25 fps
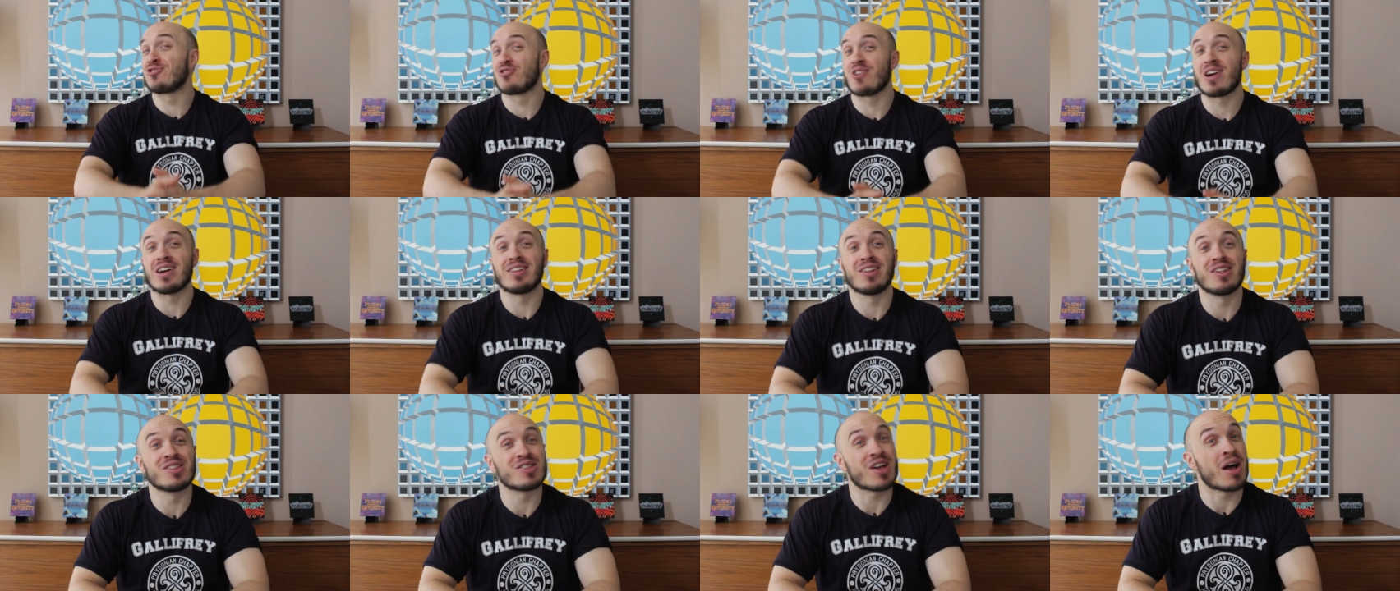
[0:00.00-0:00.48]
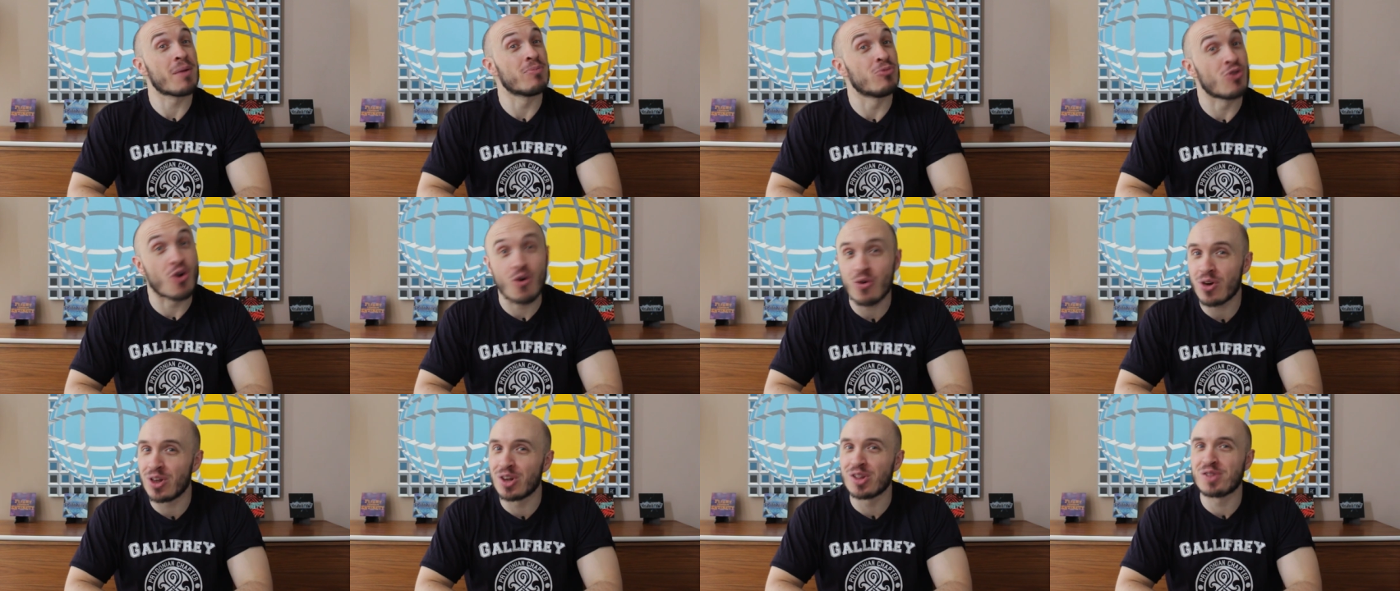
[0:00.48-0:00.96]
trailers, I'm
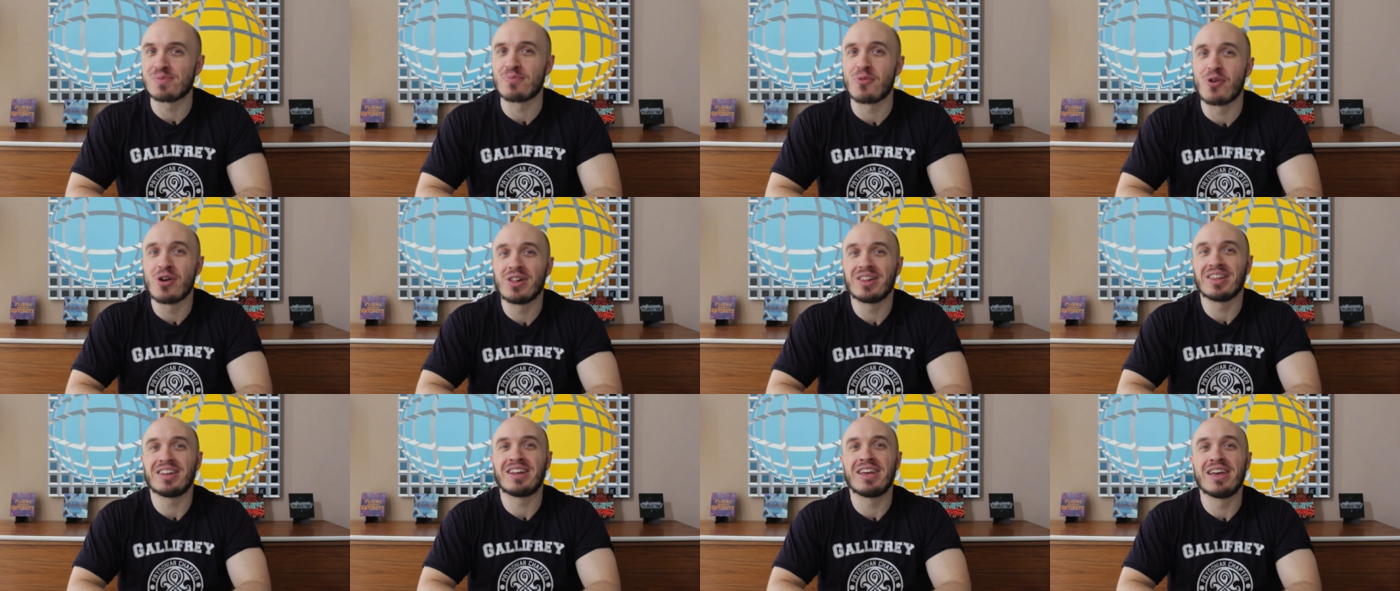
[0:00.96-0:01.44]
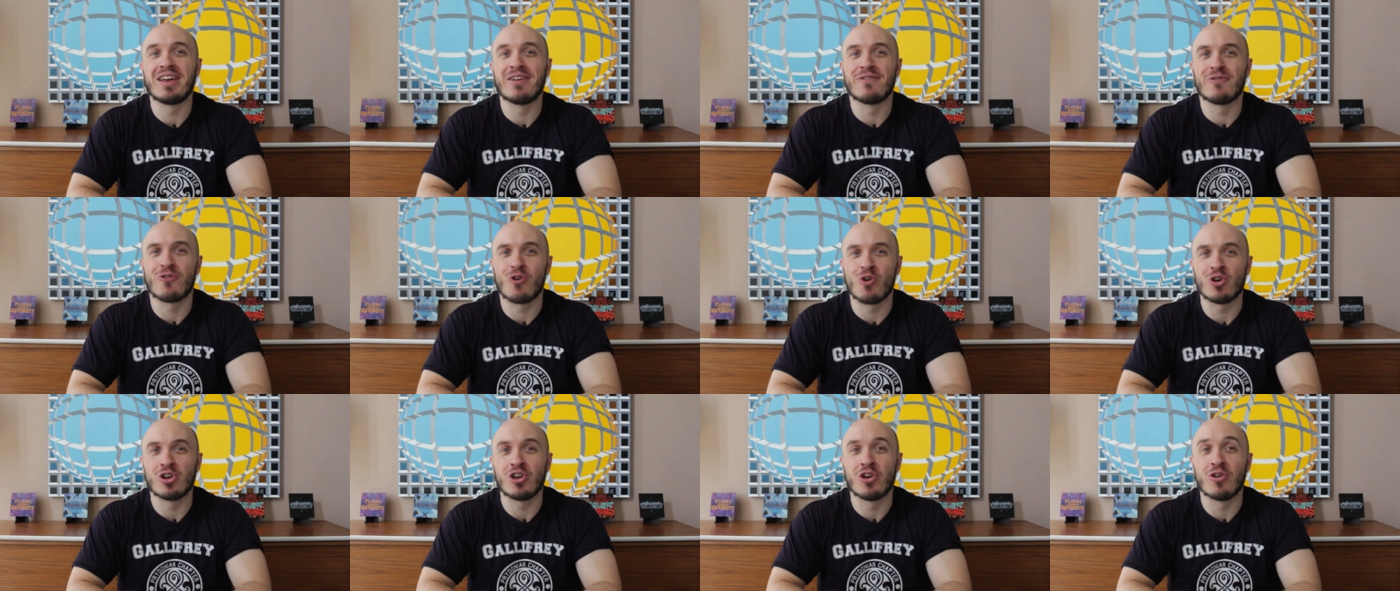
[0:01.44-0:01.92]
not going to spoil it here
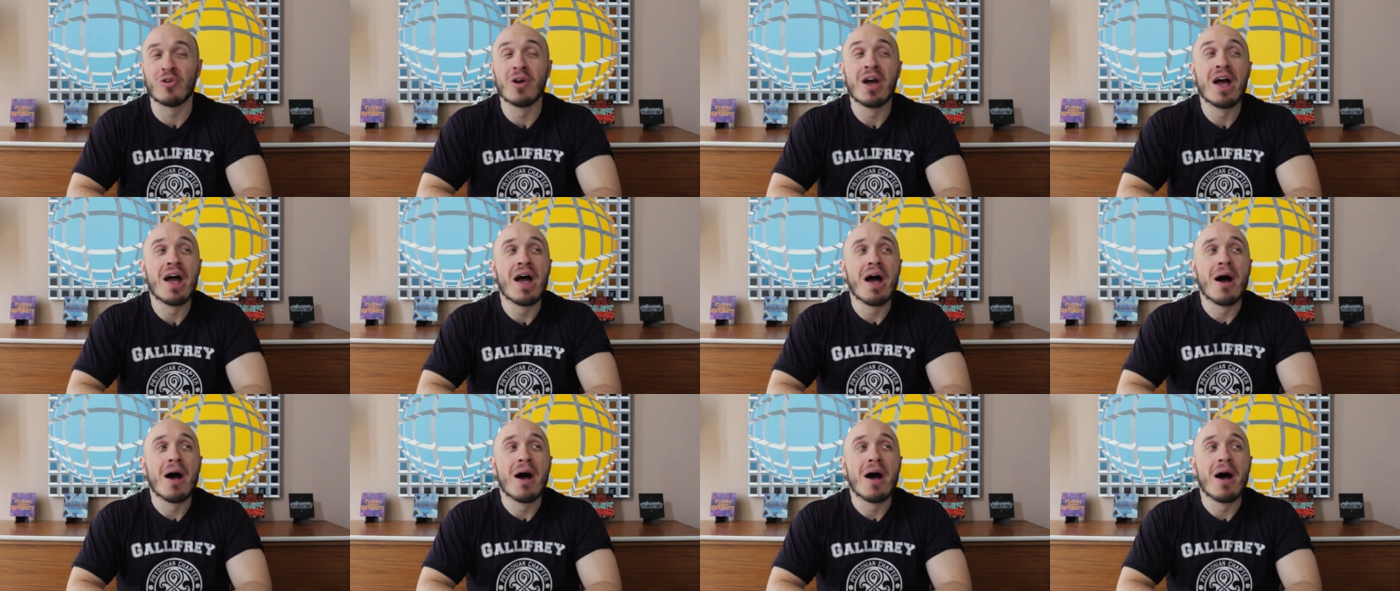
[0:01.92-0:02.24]
for you,